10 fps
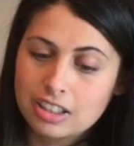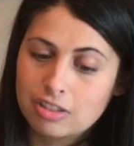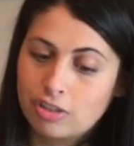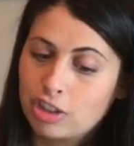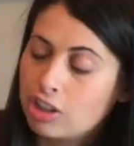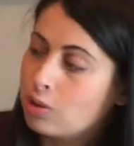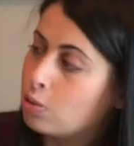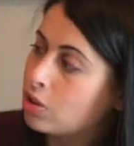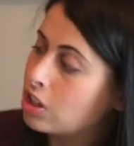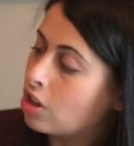really cool
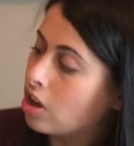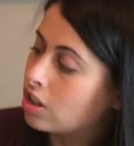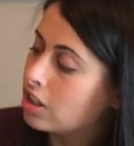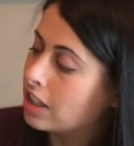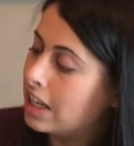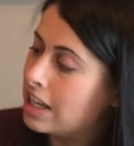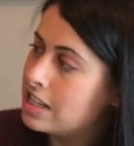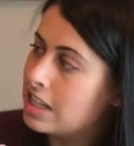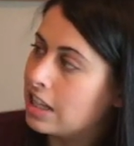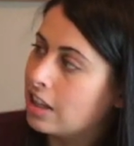to talk to the kids
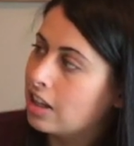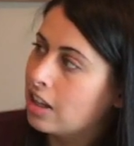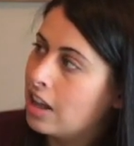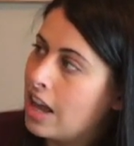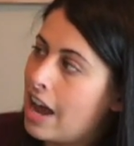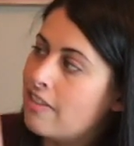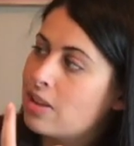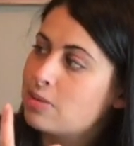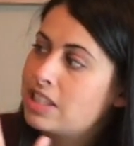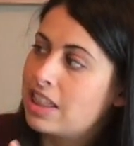and have them
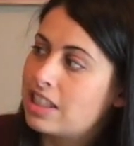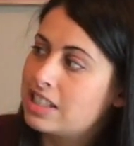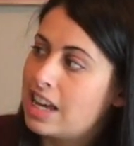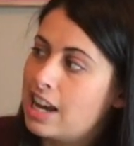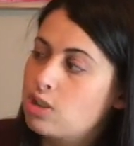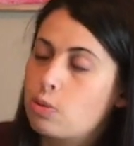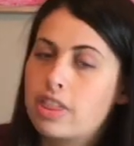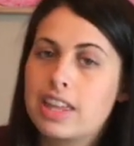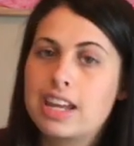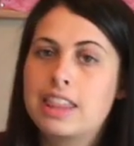synthesize what
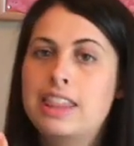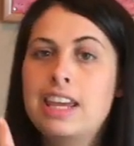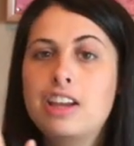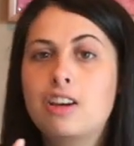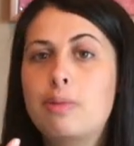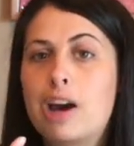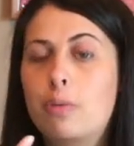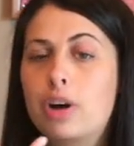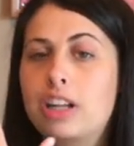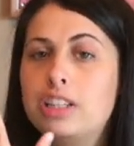they think about
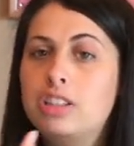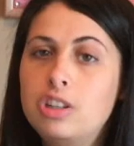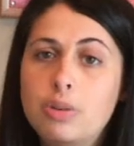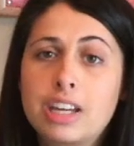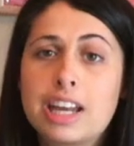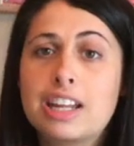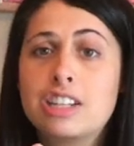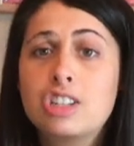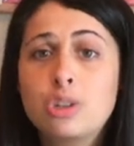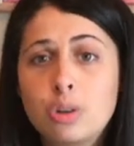what he's doing and his
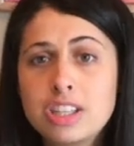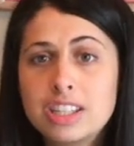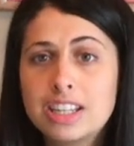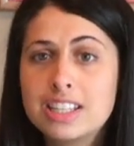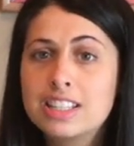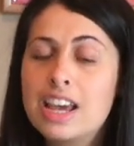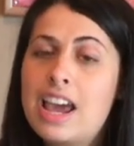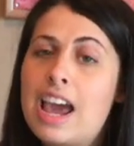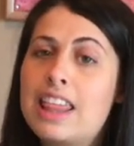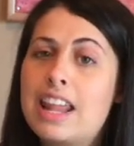choices.
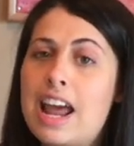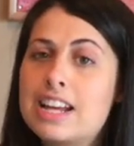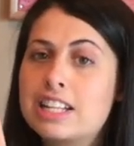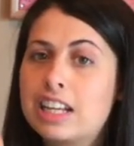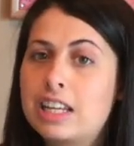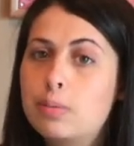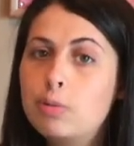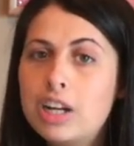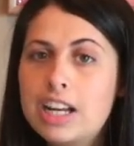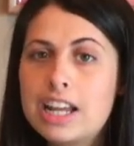And then as they keep
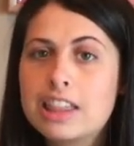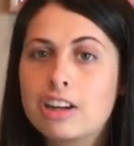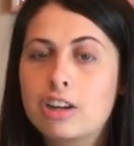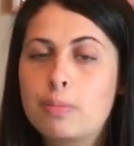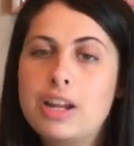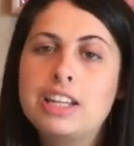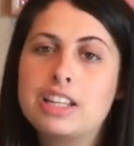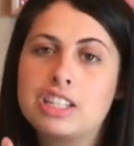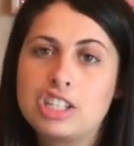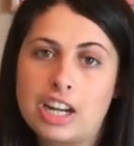reading, their
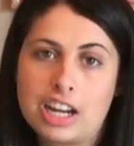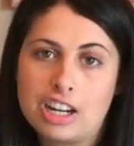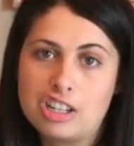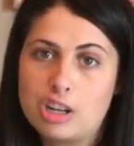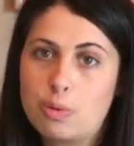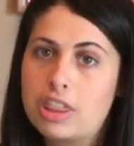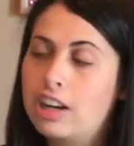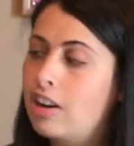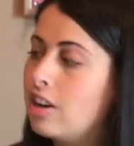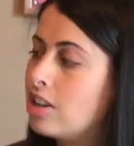opinions change and what their
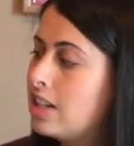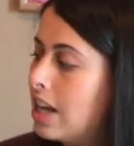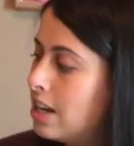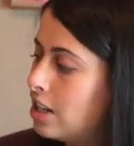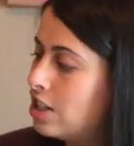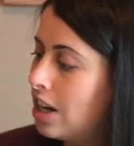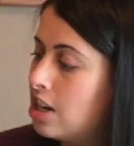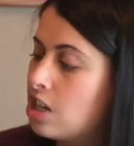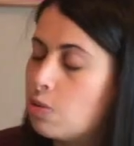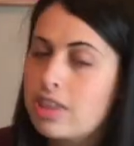understanding
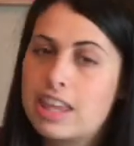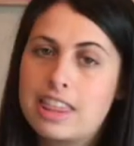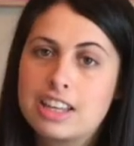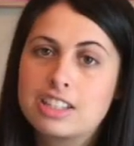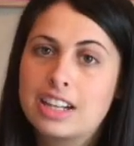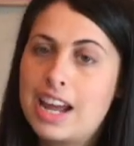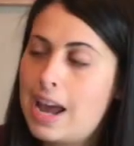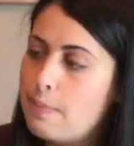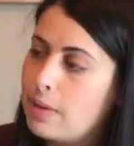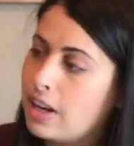change and what they think is going to
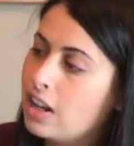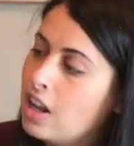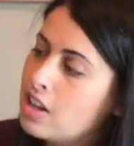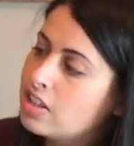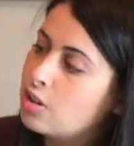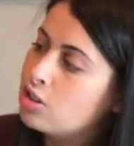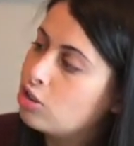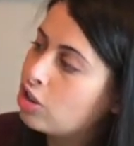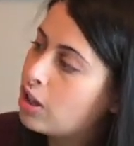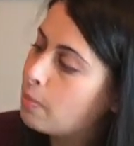happen. So it's
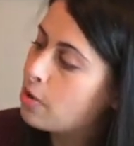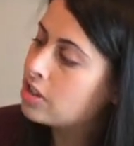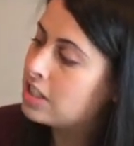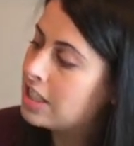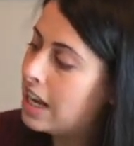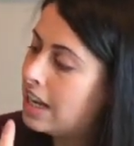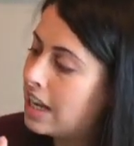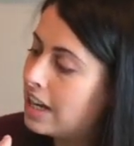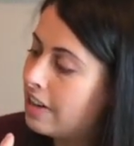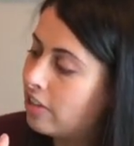really a book to take in
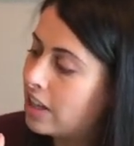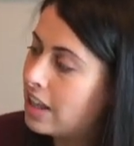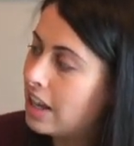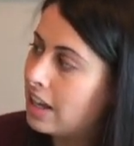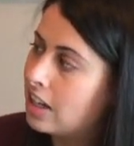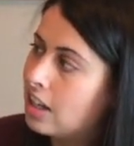everything and